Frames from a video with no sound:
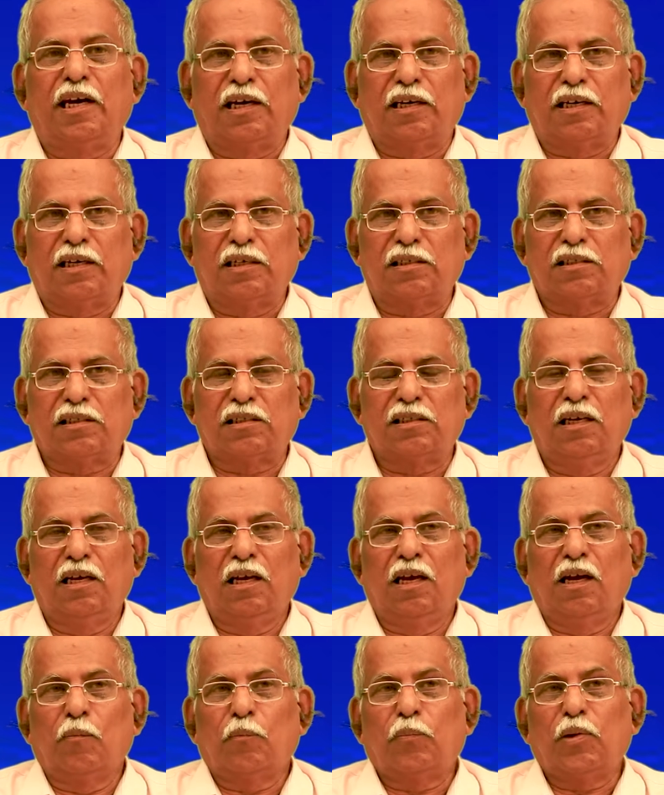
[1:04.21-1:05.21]
returns.
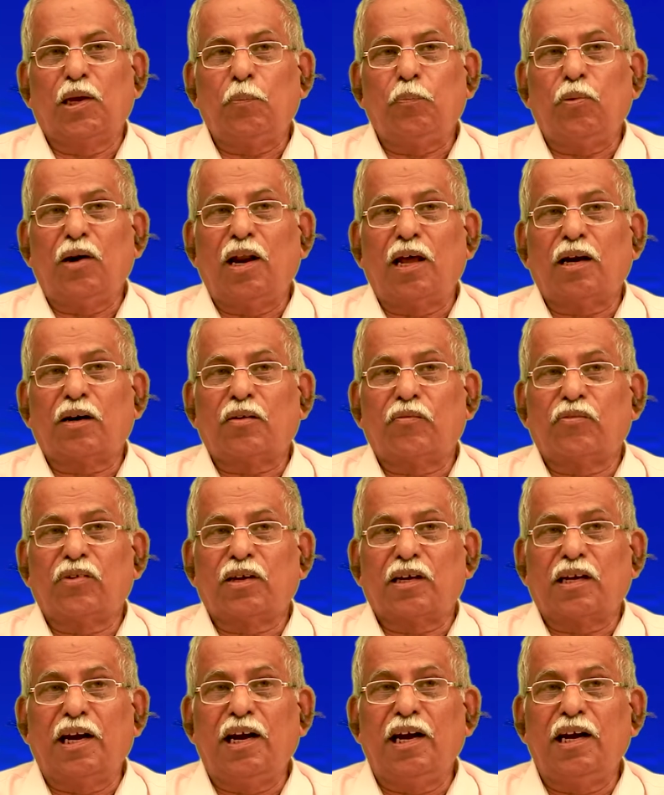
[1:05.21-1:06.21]
People are
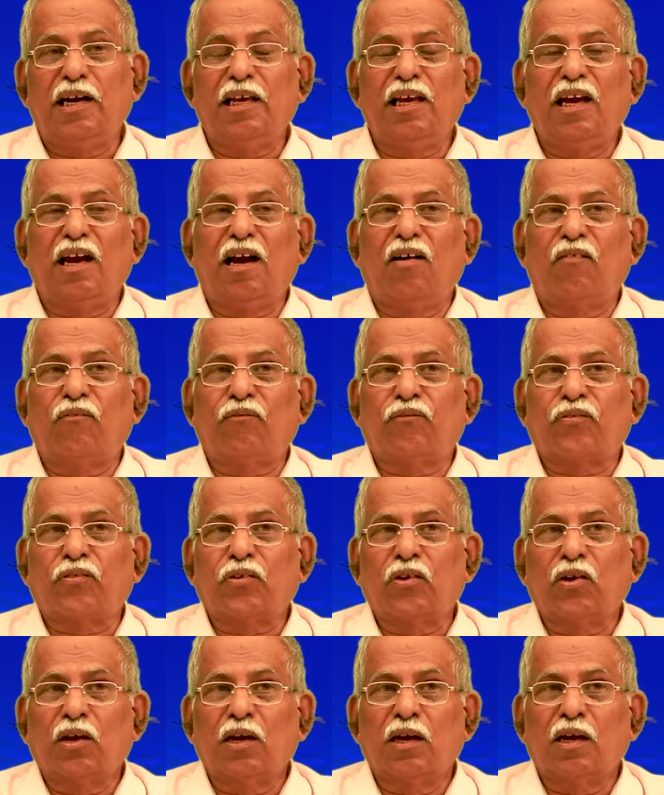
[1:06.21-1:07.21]
greedy of
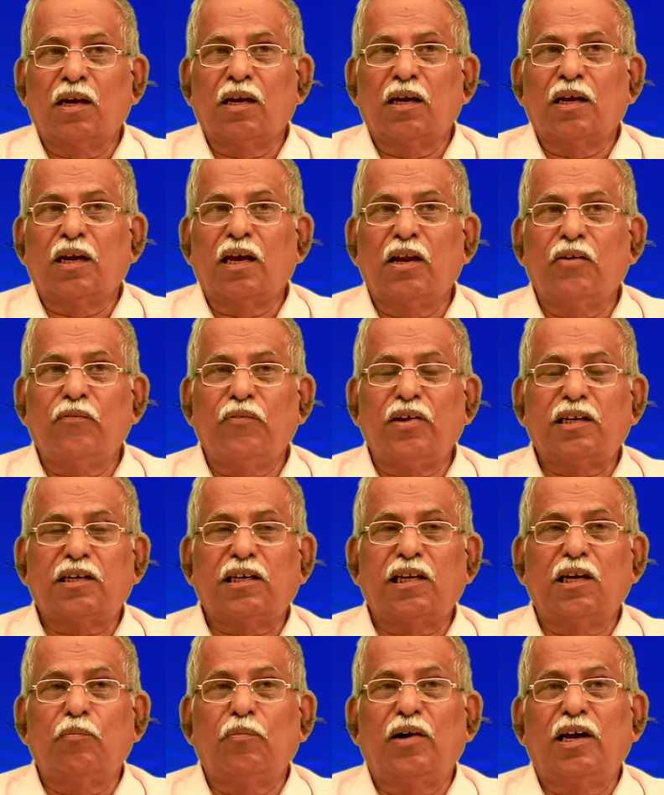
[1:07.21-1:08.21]

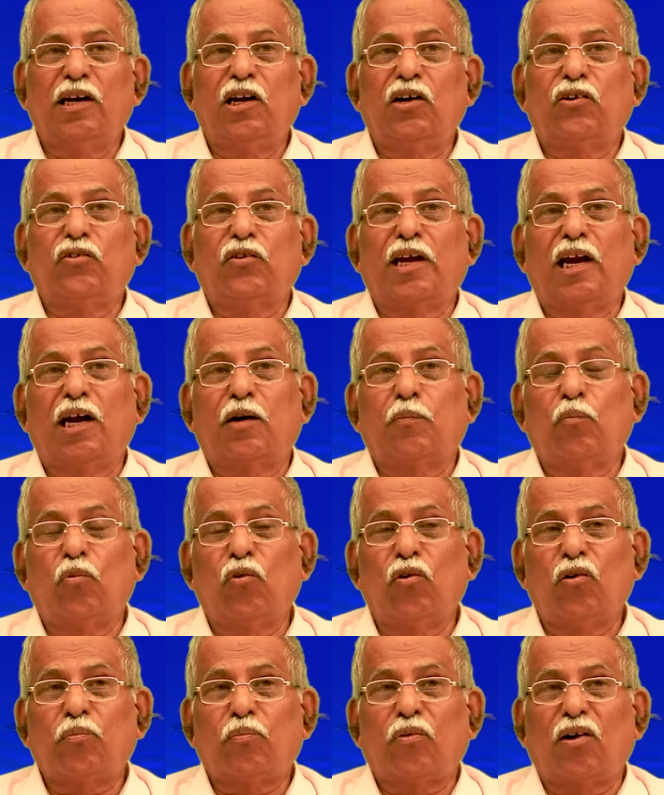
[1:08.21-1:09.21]
investing money to get
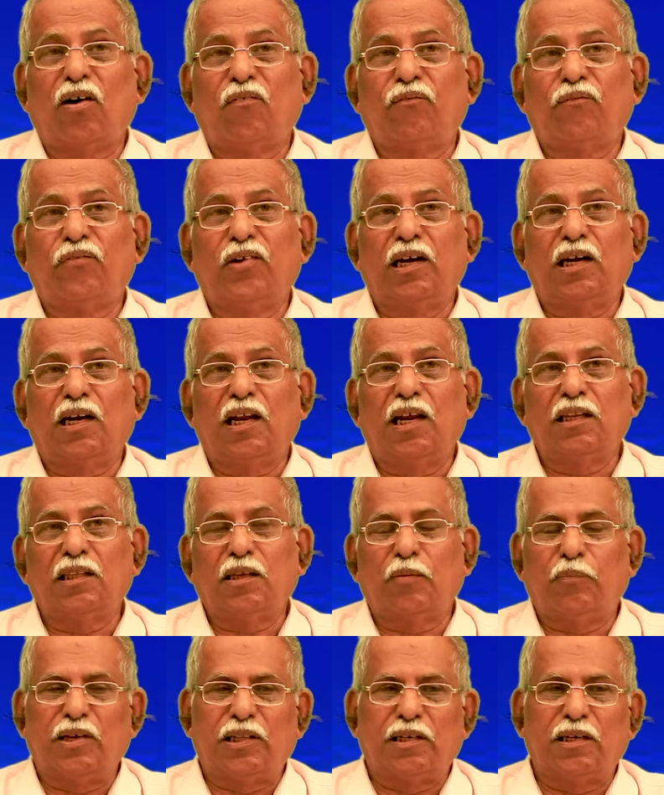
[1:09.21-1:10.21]
more profit in
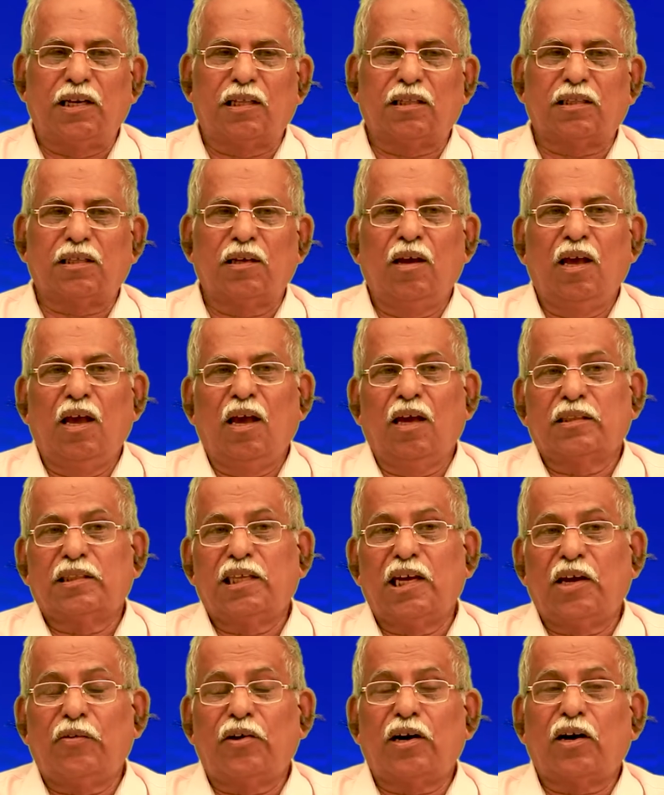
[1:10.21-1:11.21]
the business.
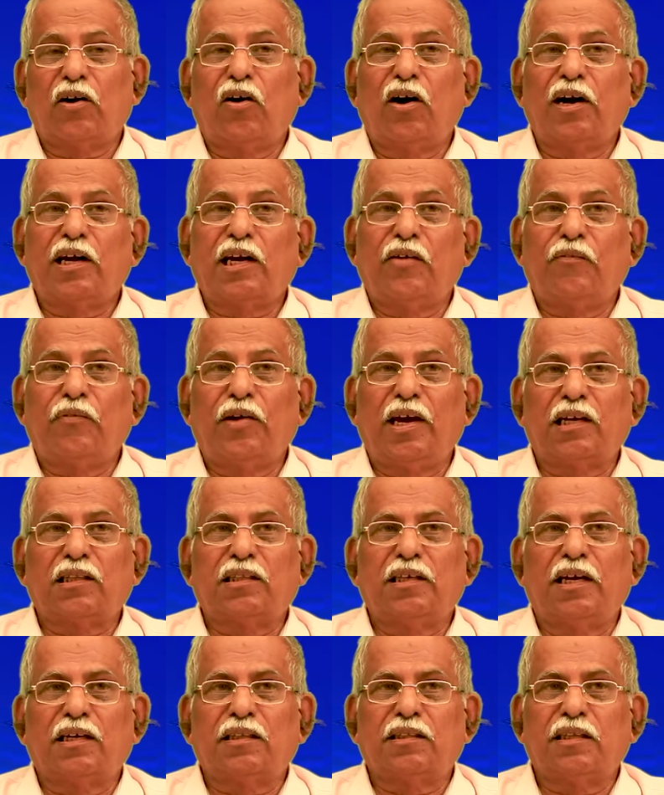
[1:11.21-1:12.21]
They were not aware
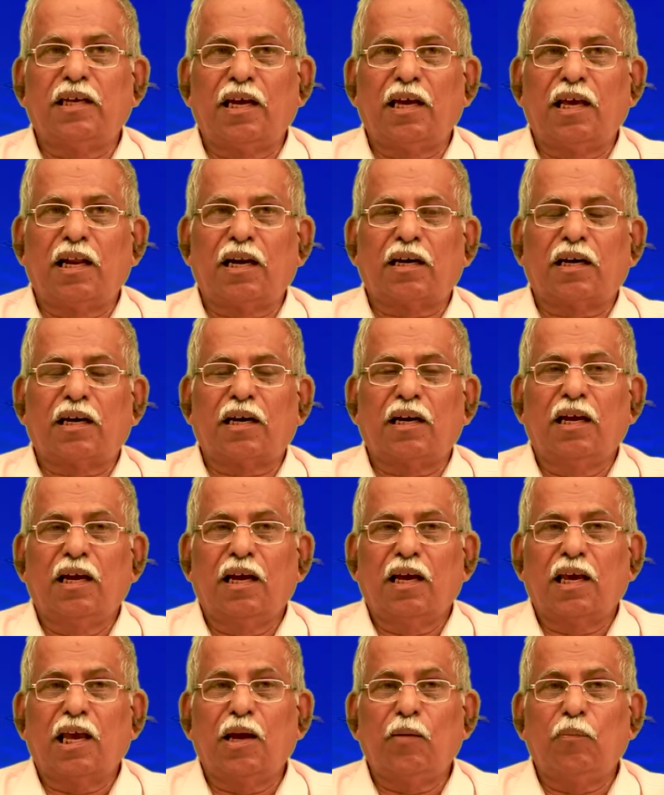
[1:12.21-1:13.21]
that
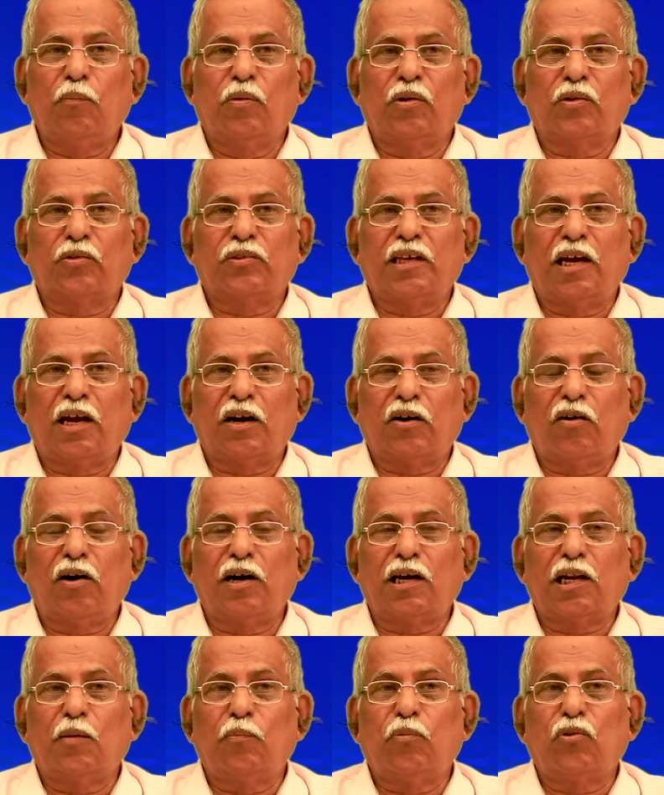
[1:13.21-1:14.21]
they are
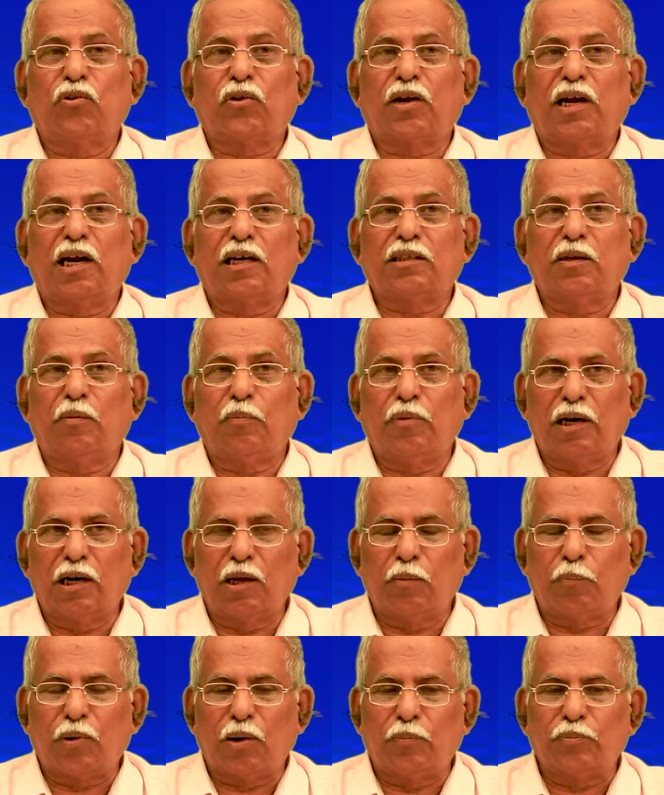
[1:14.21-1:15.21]
not able to get the
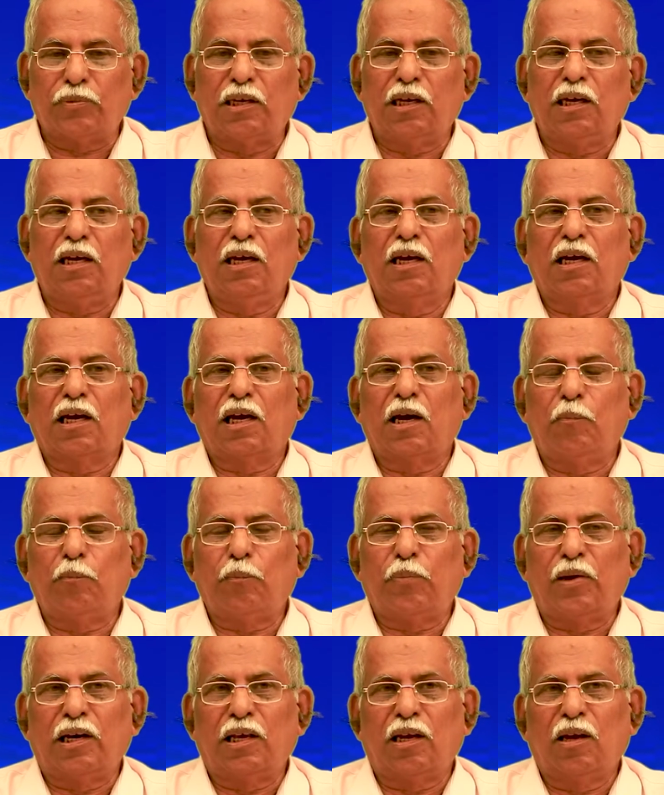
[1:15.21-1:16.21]
money from the
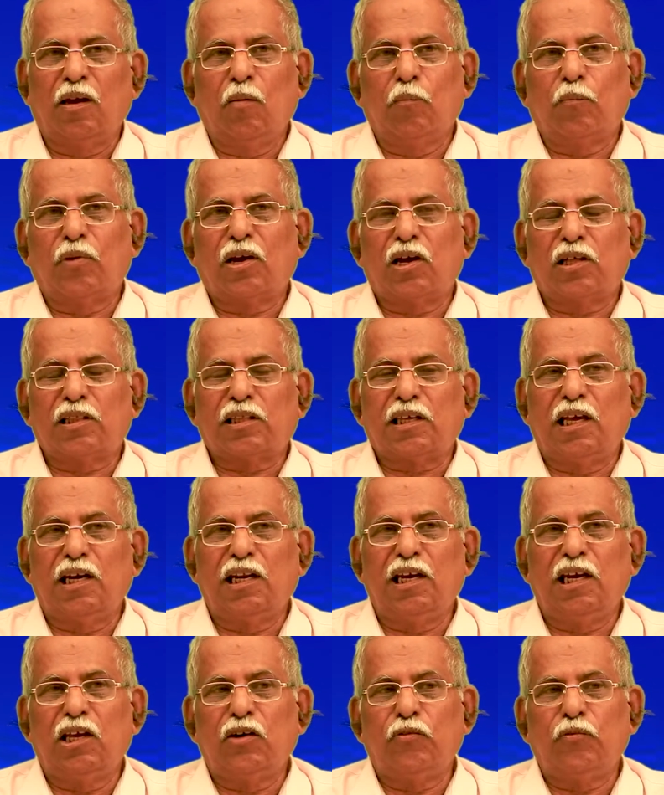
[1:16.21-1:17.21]
company, because
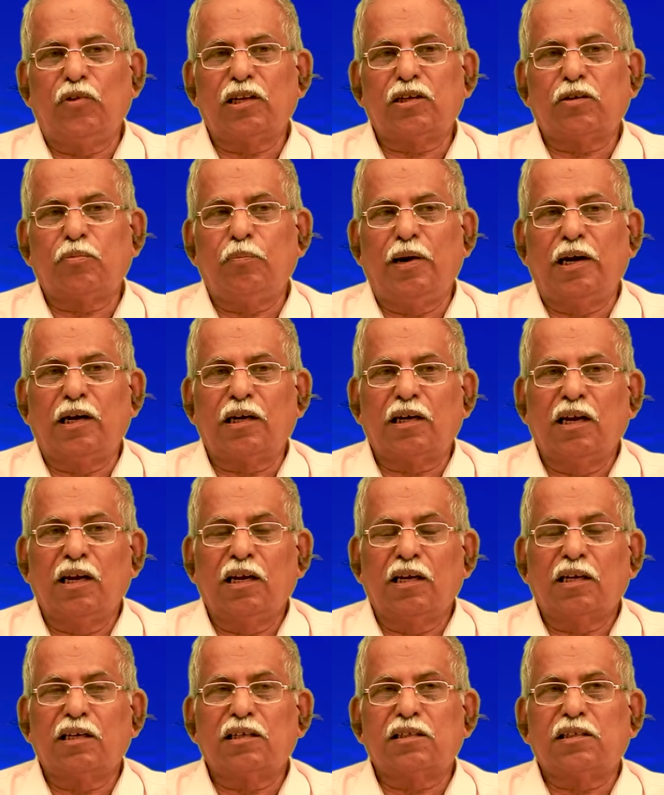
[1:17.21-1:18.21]
any investment
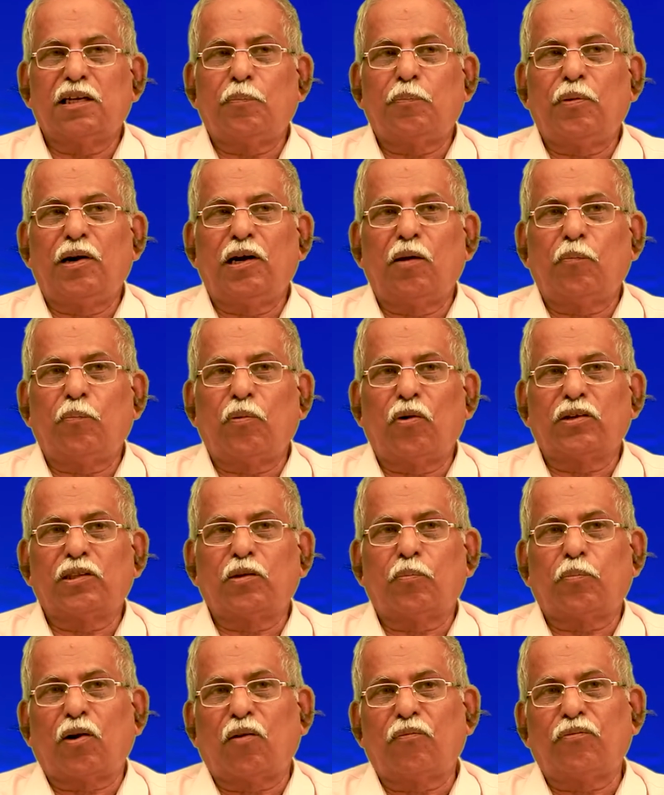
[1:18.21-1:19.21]
is dependent upon
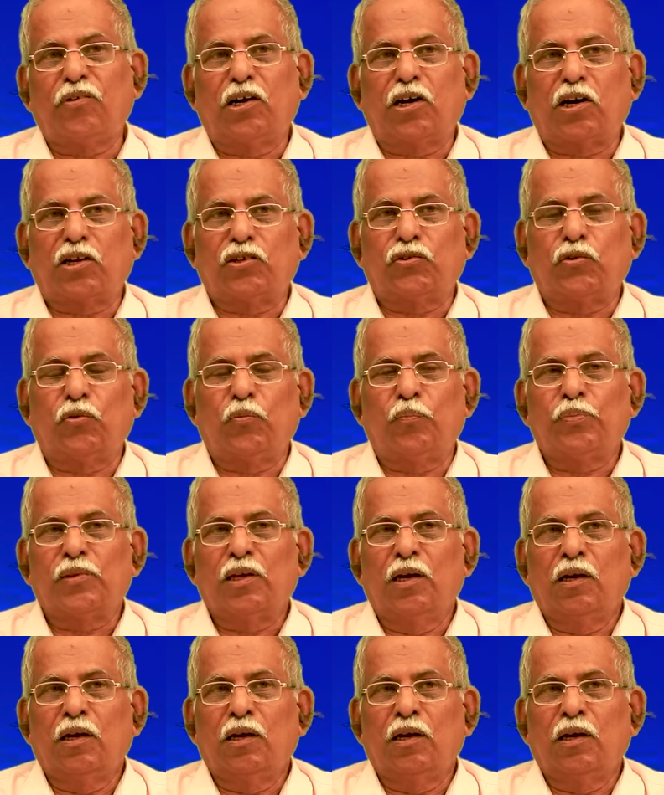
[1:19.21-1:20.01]
the profit ratio.